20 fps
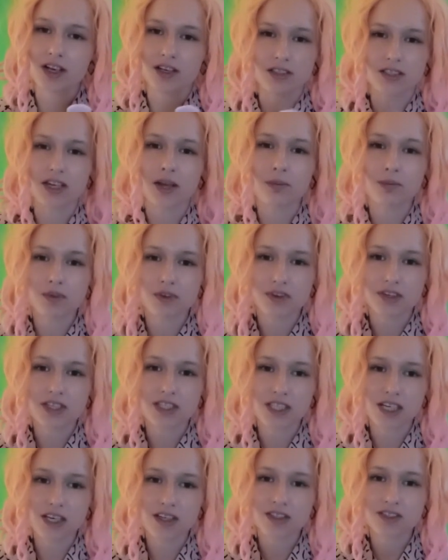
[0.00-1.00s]
accept
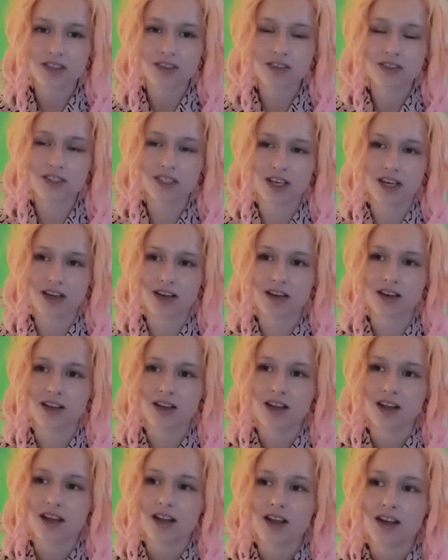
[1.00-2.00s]
rejections and
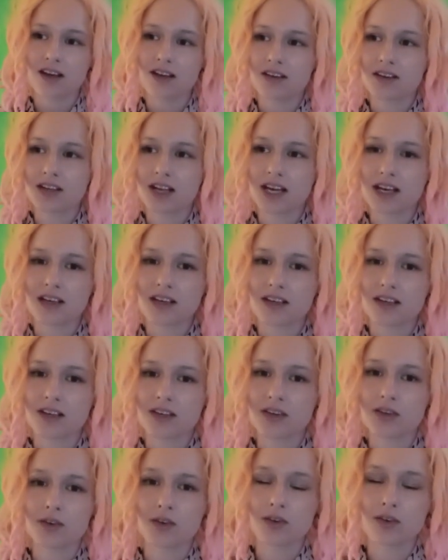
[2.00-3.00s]
that
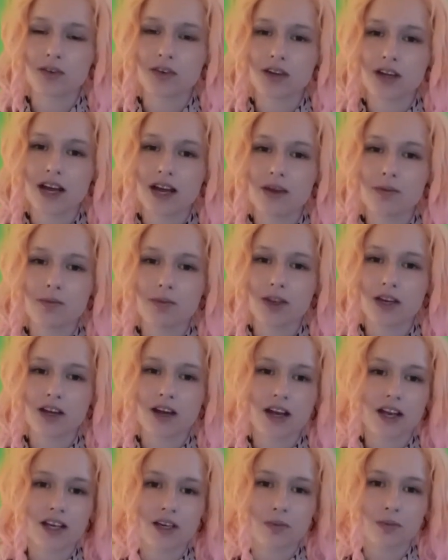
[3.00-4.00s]
you can't be
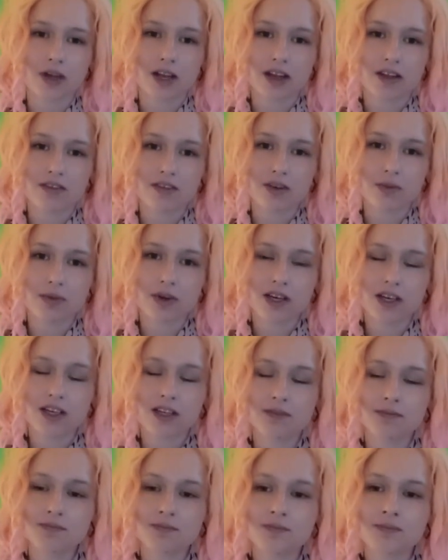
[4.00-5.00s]
liked by
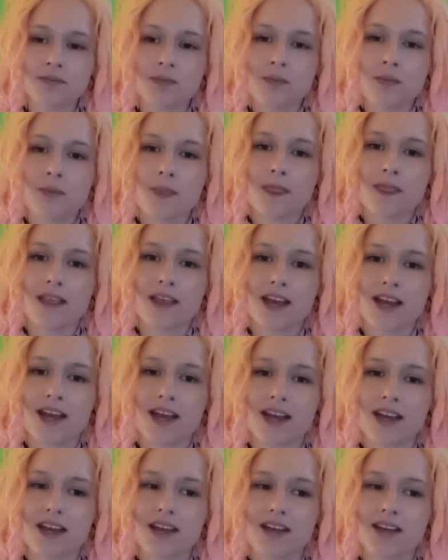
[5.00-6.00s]
everybody.
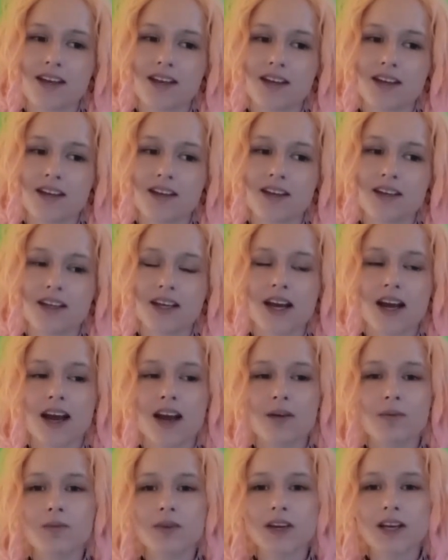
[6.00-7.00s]
And uh, yeah,
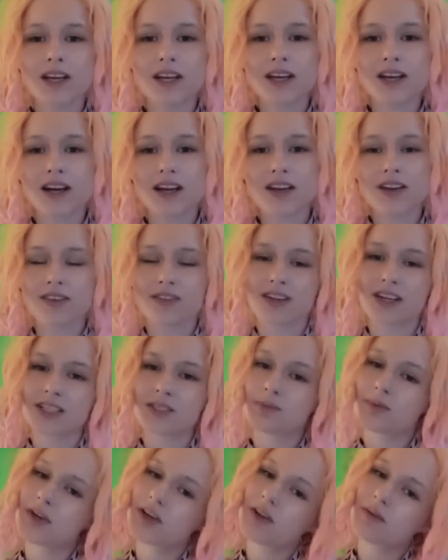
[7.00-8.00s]
I'm really kind of
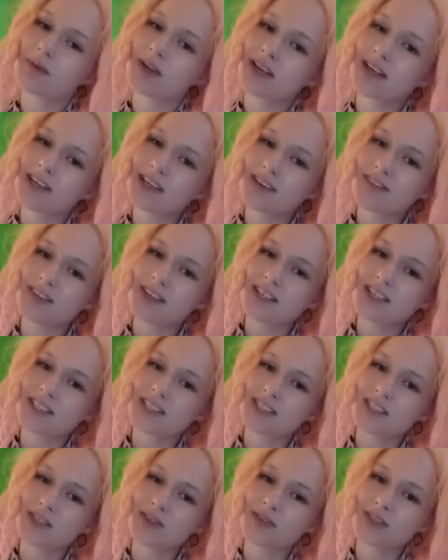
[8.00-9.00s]
experimenting with
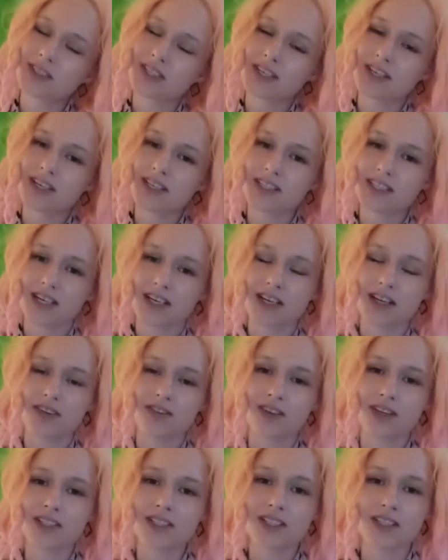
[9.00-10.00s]
this new series, and I
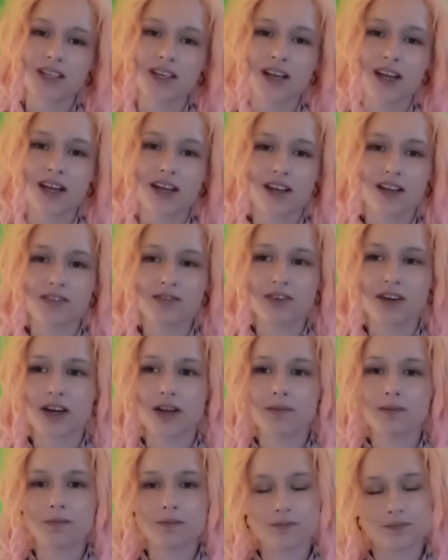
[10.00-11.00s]
will see like if
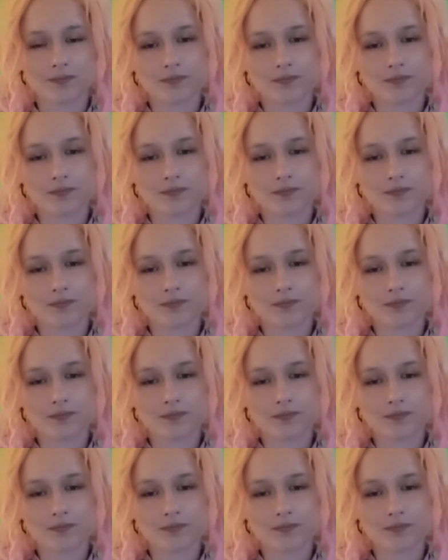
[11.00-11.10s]
I'm